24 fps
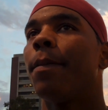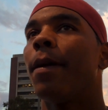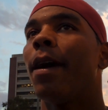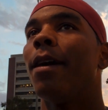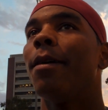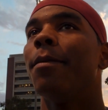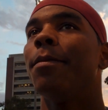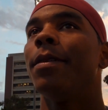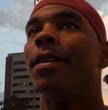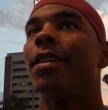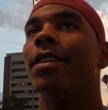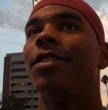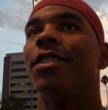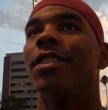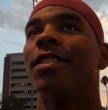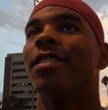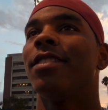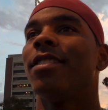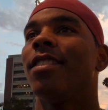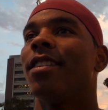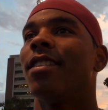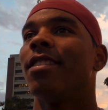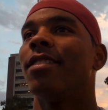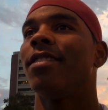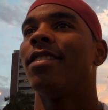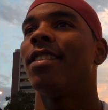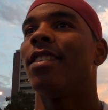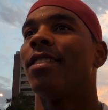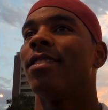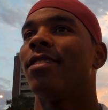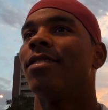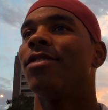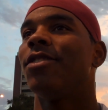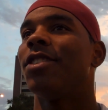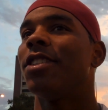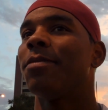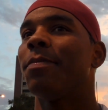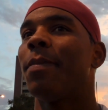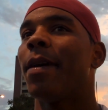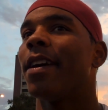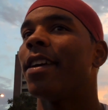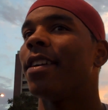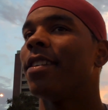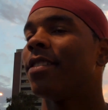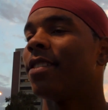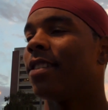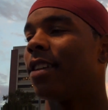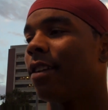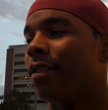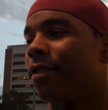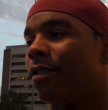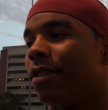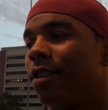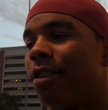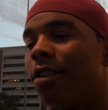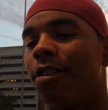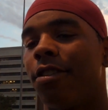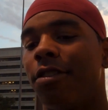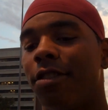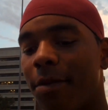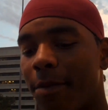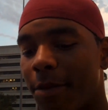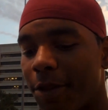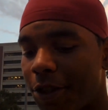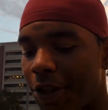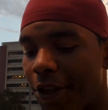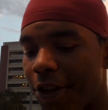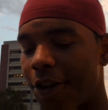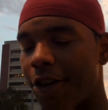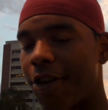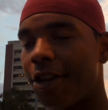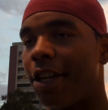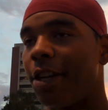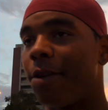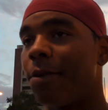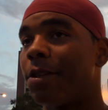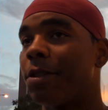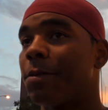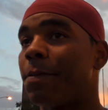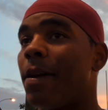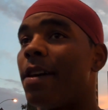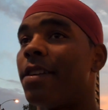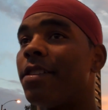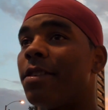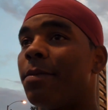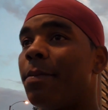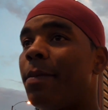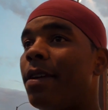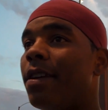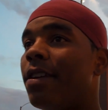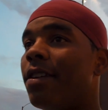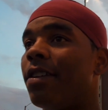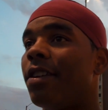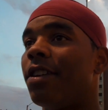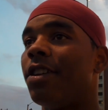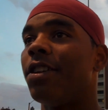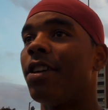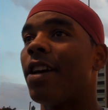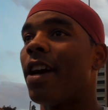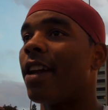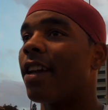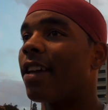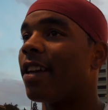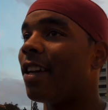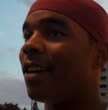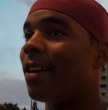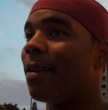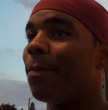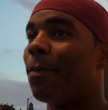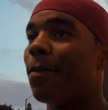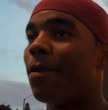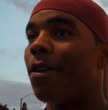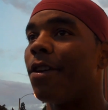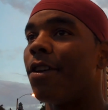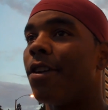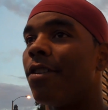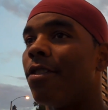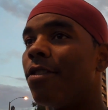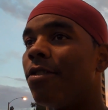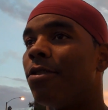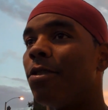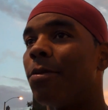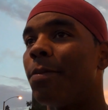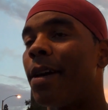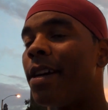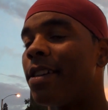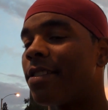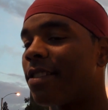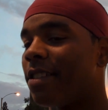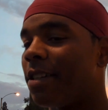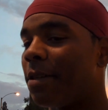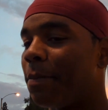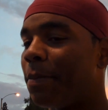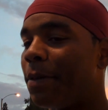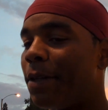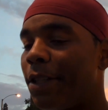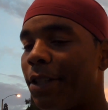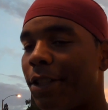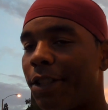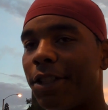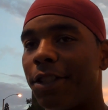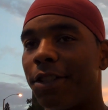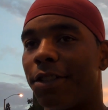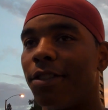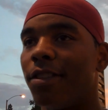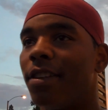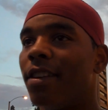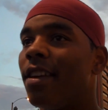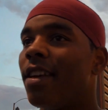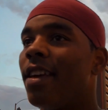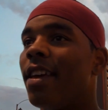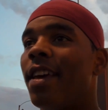Probably just the by yourself, you know, the maturity, responsibility. You got to get up on your own. Nobody's going to push you.